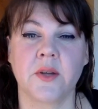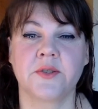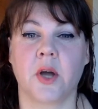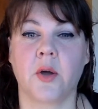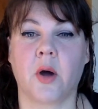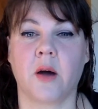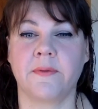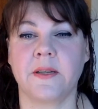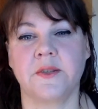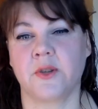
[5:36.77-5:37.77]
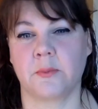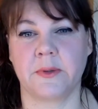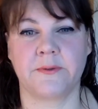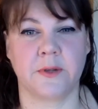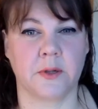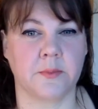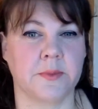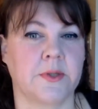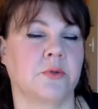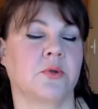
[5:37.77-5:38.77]
So often in zombie
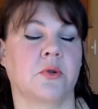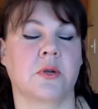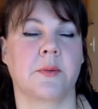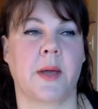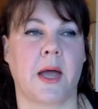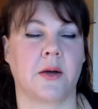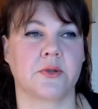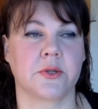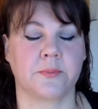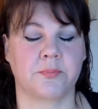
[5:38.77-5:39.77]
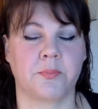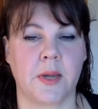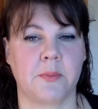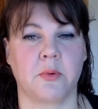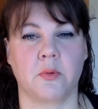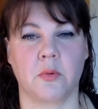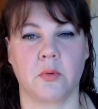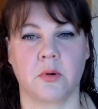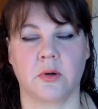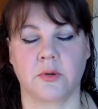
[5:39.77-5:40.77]
films, you'll talk about
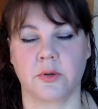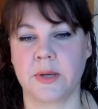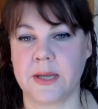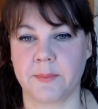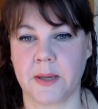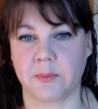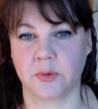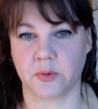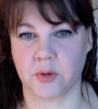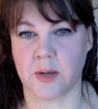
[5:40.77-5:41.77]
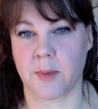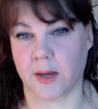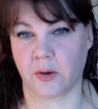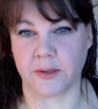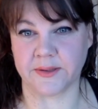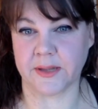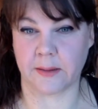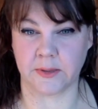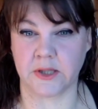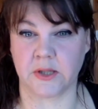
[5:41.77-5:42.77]
people, or you'll hear people talking about going
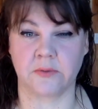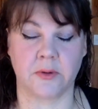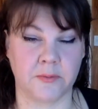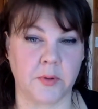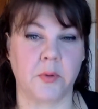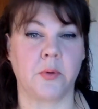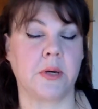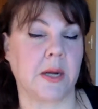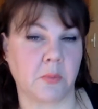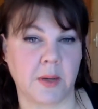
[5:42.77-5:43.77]
scavenging for food and